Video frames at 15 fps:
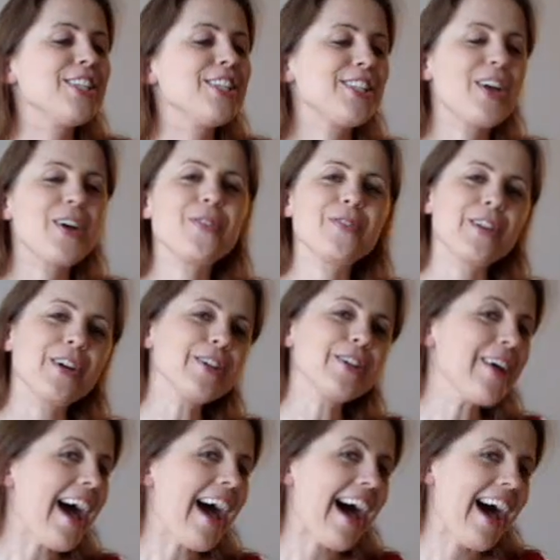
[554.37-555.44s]
So there
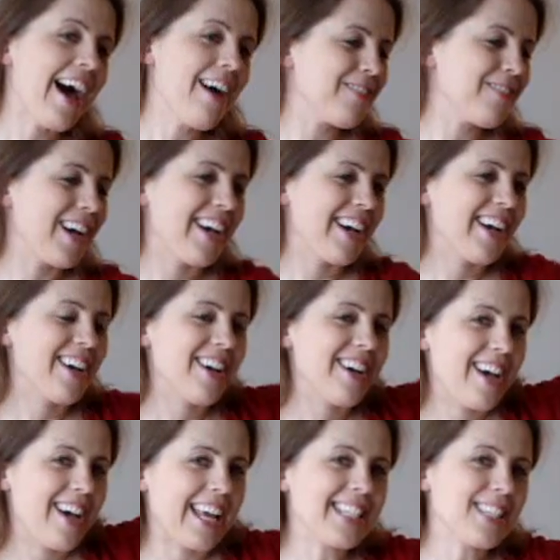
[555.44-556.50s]
you have,
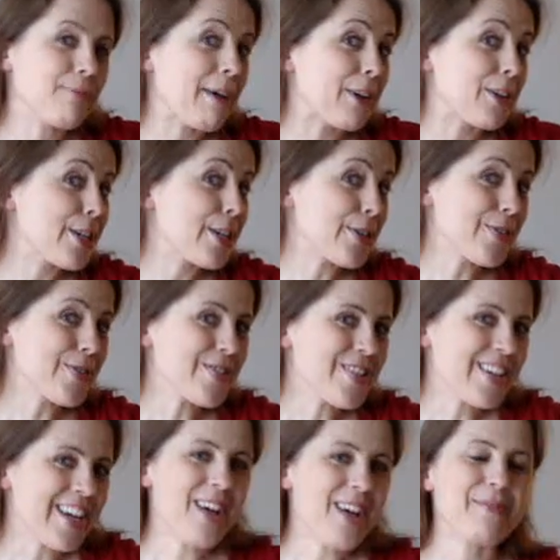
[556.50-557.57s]
I guess about a year in
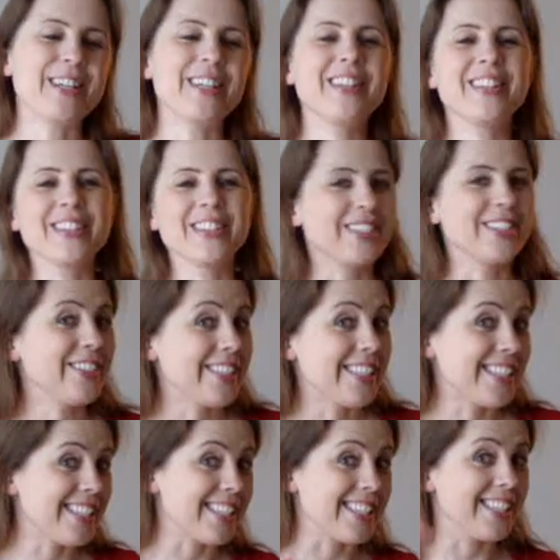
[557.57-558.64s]
the coming, the little
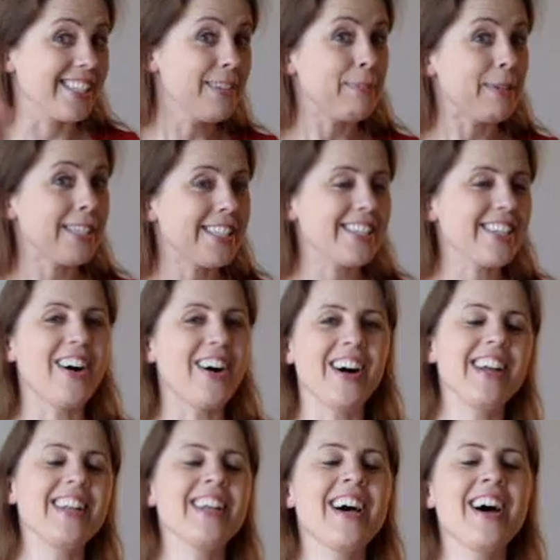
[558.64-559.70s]
snippet
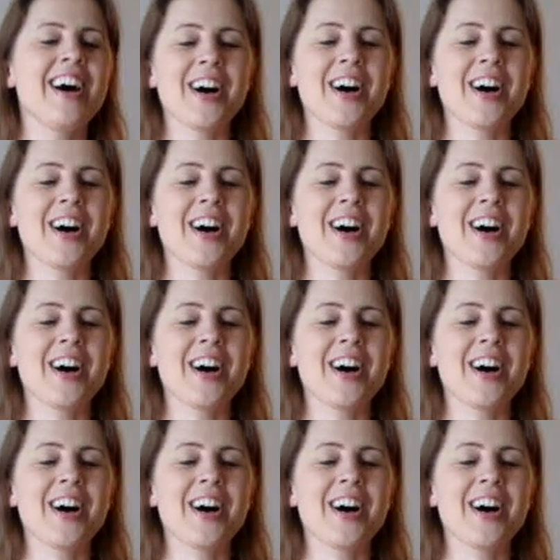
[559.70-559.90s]
on